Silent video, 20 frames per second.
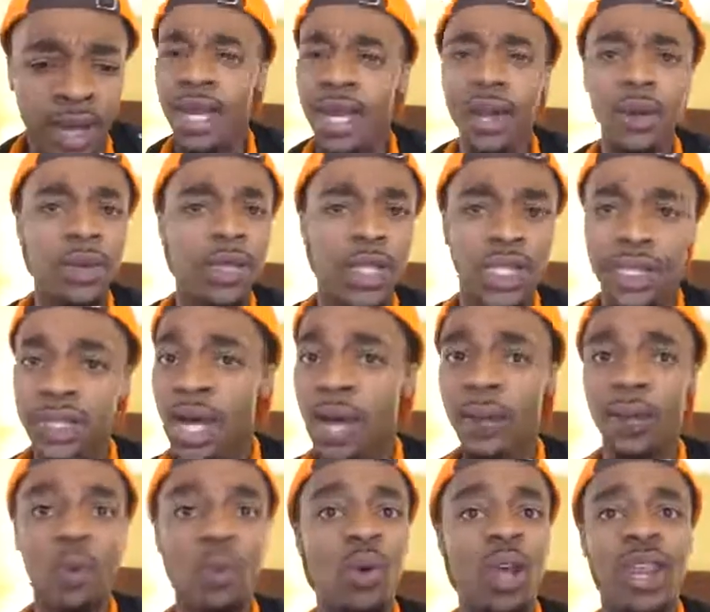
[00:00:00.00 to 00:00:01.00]
He was just
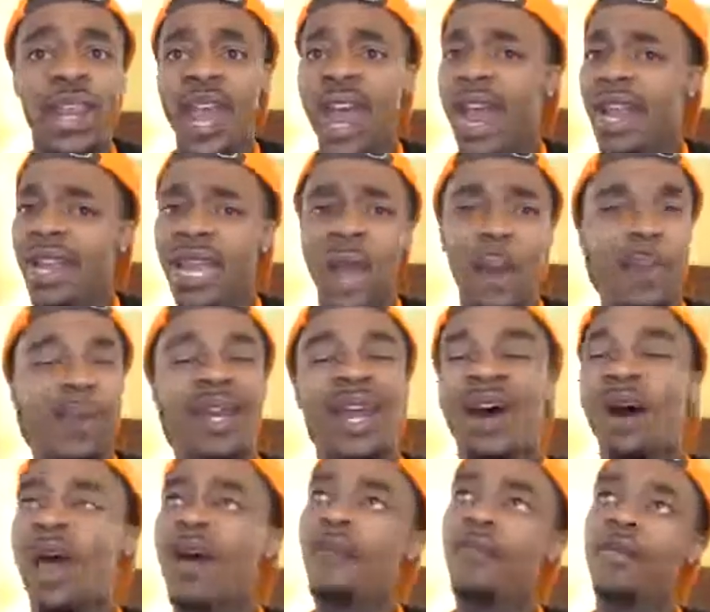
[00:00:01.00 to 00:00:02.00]
telling me what the heck happened.
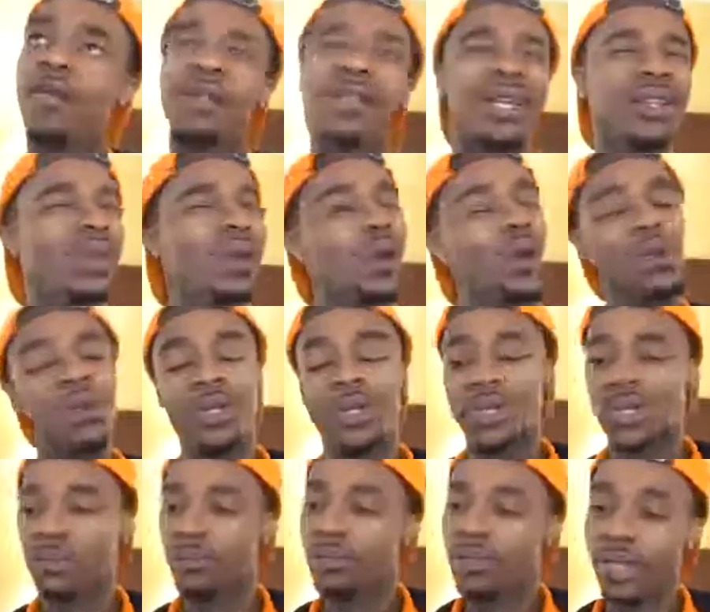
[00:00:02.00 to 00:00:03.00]
Now at first I thought he was
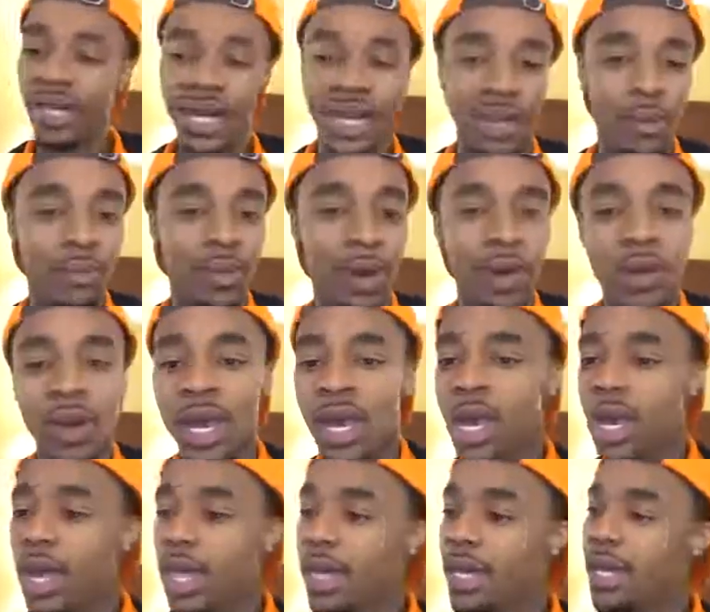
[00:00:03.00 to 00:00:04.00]
just playing, bro.
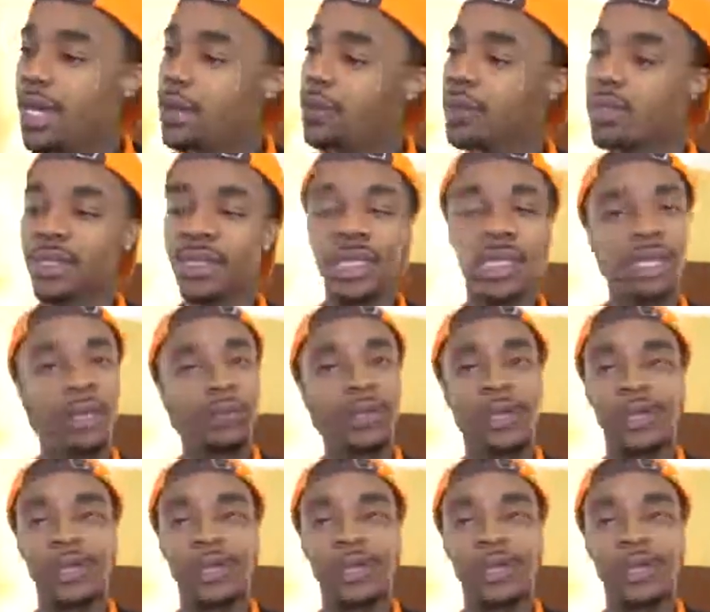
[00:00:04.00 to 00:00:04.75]
He was sitting up